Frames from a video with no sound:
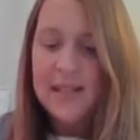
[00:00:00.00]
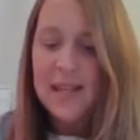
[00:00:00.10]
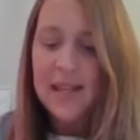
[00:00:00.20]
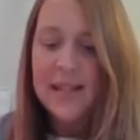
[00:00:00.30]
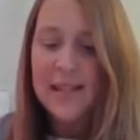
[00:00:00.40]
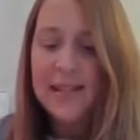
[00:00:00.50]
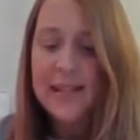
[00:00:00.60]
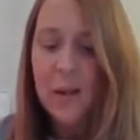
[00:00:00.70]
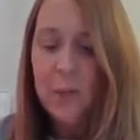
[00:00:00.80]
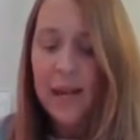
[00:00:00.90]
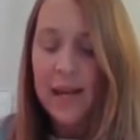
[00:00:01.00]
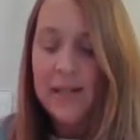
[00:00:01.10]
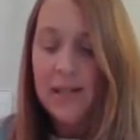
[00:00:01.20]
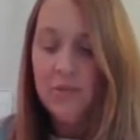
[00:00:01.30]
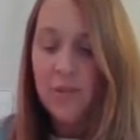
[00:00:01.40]
dented steel
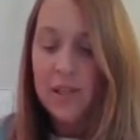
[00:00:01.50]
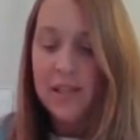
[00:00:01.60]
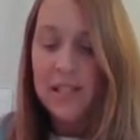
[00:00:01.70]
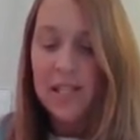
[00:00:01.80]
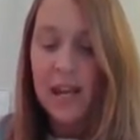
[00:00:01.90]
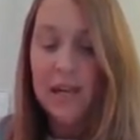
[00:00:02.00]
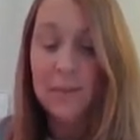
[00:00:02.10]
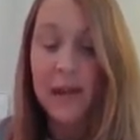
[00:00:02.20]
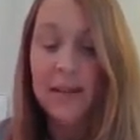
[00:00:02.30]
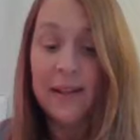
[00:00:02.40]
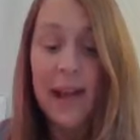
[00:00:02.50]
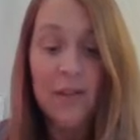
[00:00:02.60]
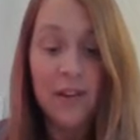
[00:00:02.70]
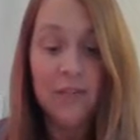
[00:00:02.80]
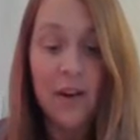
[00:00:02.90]
plate, rusty chainmail and
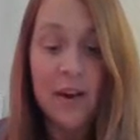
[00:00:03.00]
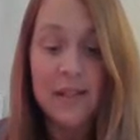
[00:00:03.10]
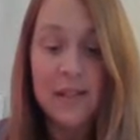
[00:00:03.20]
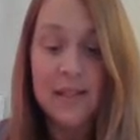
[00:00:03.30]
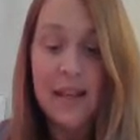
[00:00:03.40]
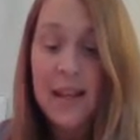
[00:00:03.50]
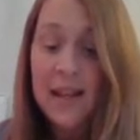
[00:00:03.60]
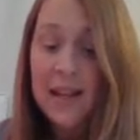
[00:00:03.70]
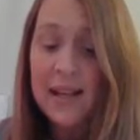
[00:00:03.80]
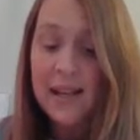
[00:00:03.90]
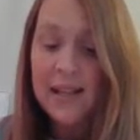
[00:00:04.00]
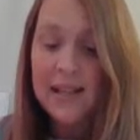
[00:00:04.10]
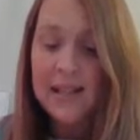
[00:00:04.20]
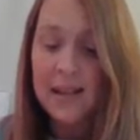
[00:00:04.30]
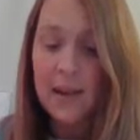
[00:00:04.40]
heavy visors, clearly
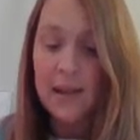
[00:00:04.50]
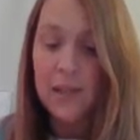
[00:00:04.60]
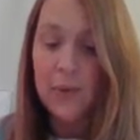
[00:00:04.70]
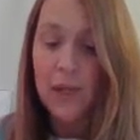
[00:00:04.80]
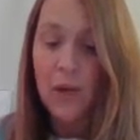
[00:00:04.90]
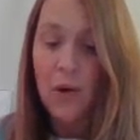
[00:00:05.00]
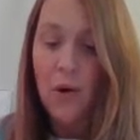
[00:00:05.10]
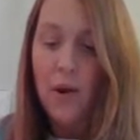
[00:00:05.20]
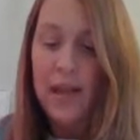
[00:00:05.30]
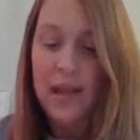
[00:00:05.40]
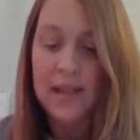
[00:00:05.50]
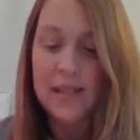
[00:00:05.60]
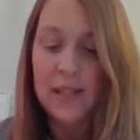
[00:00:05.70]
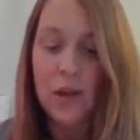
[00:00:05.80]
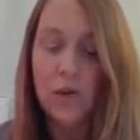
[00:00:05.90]
designed with the long ears
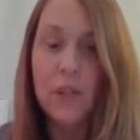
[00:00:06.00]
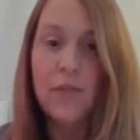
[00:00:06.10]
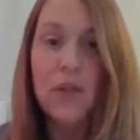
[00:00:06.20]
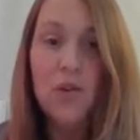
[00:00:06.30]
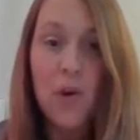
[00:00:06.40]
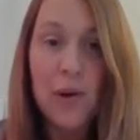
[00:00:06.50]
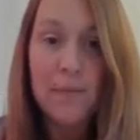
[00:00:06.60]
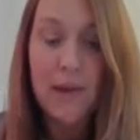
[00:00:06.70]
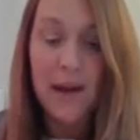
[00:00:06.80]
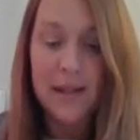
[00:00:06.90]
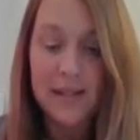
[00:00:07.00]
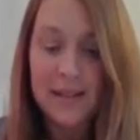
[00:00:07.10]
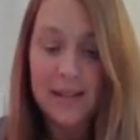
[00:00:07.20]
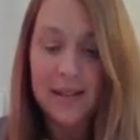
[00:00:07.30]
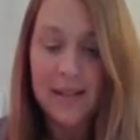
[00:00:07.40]
and nose of a troll in mind.